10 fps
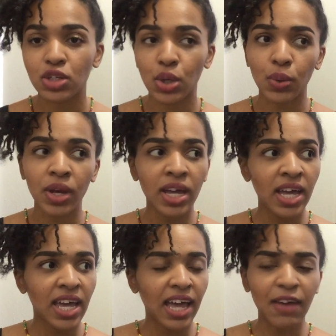So
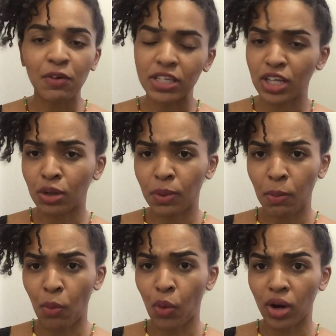it felt a little
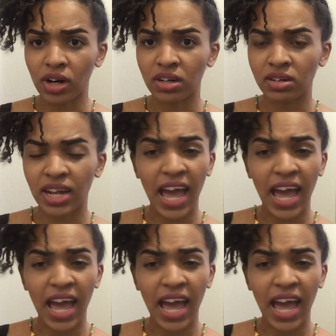bit more